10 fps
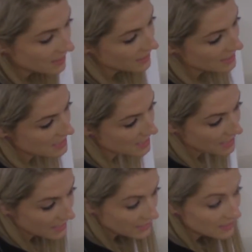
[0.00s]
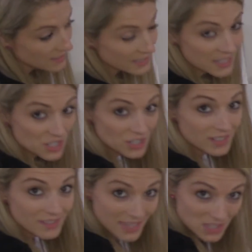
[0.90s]
inside a
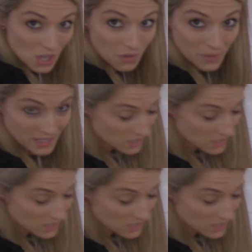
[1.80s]
kitchen that's already